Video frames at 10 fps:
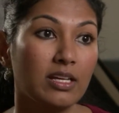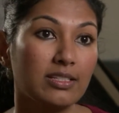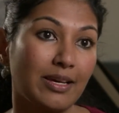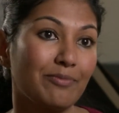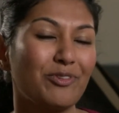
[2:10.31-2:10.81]

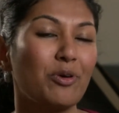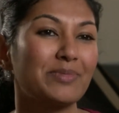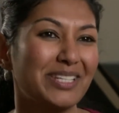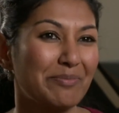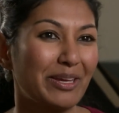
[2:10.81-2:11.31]
Some
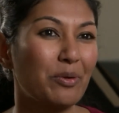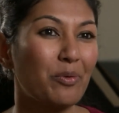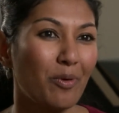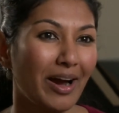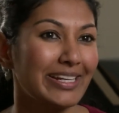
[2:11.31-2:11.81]
forms can be
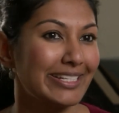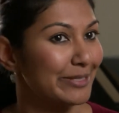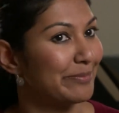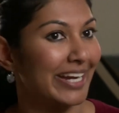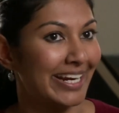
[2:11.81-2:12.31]
quite
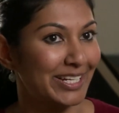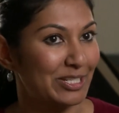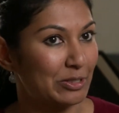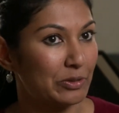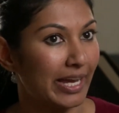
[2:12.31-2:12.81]
intimidating
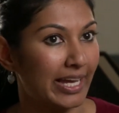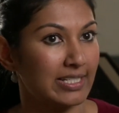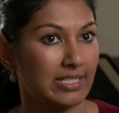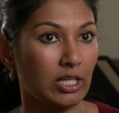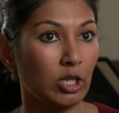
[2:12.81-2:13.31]
to look at,
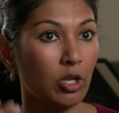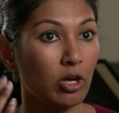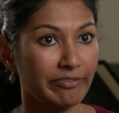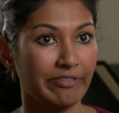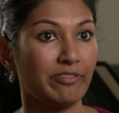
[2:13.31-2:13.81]
just a
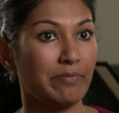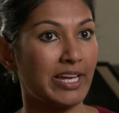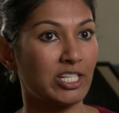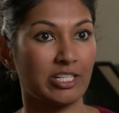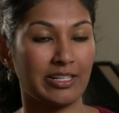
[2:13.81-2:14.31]
lot of
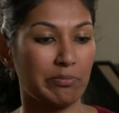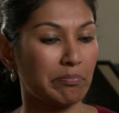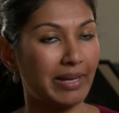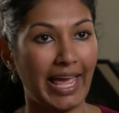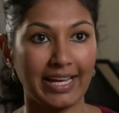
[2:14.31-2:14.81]
information
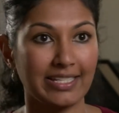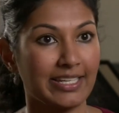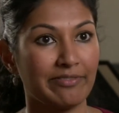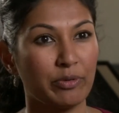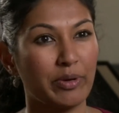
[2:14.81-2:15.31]
and blanks
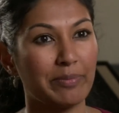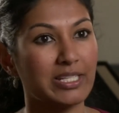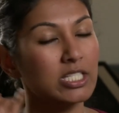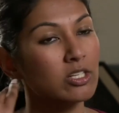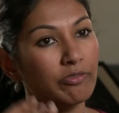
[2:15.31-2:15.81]
everywhere, but
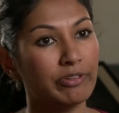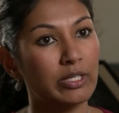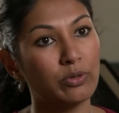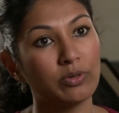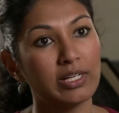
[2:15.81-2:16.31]
it's not
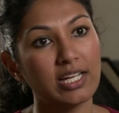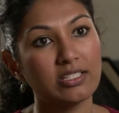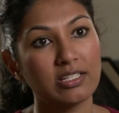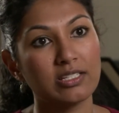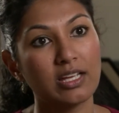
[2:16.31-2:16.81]
really organised.
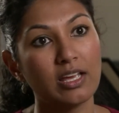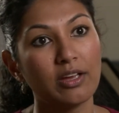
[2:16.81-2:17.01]
So just